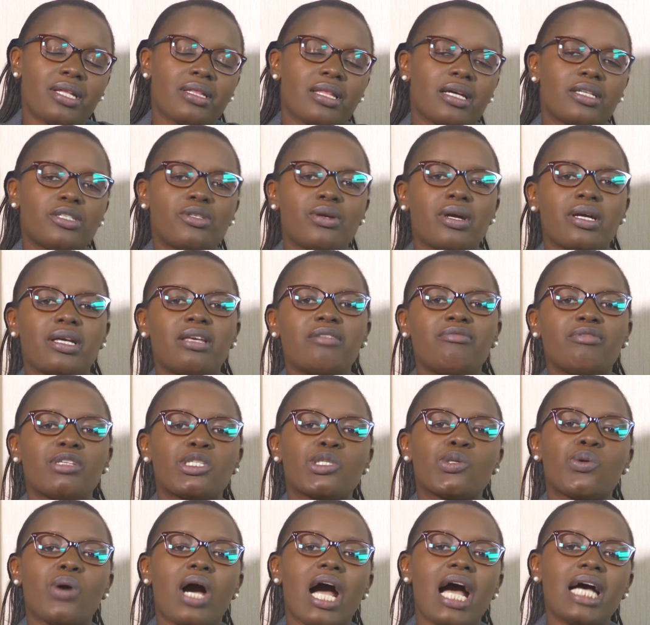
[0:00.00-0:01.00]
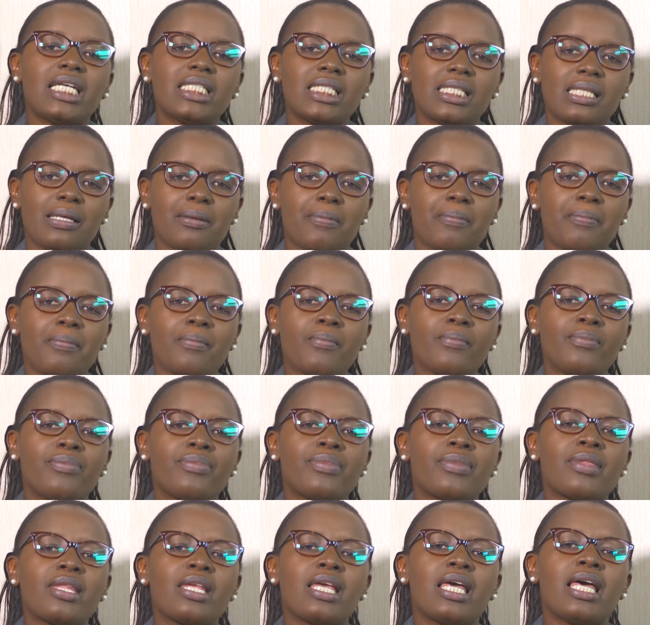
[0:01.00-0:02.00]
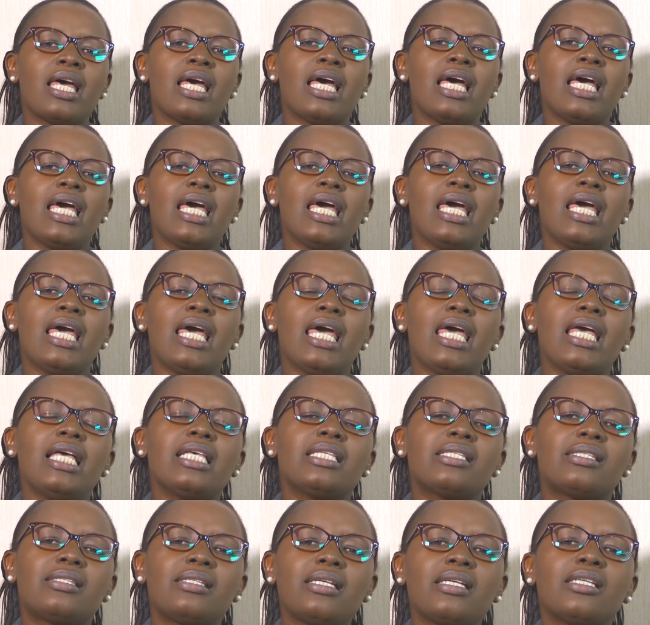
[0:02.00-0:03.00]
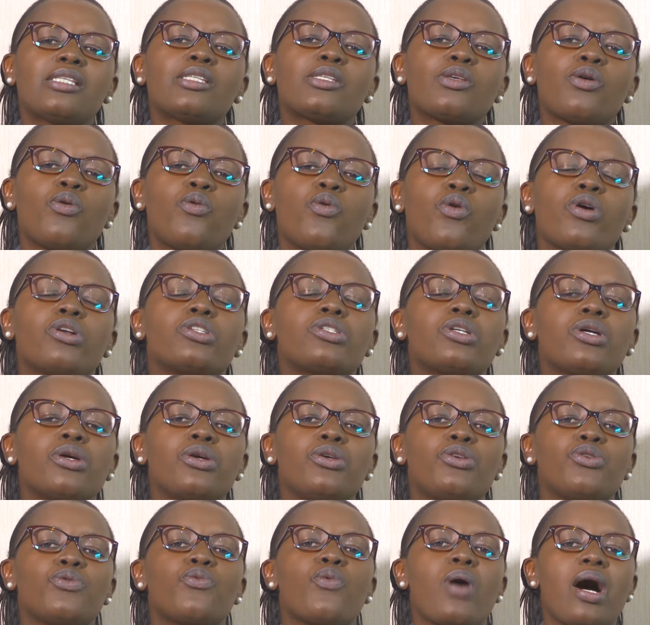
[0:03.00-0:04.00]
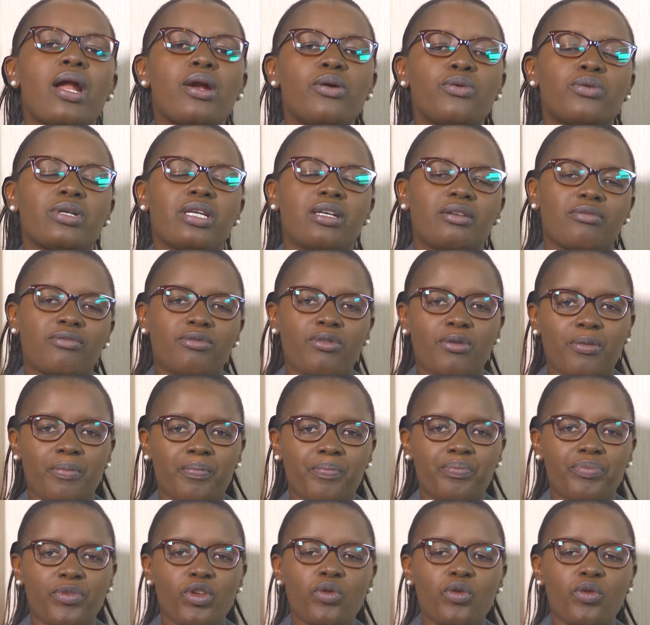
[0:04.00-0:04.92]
that you're giving. So ask them, is this what you are looking for?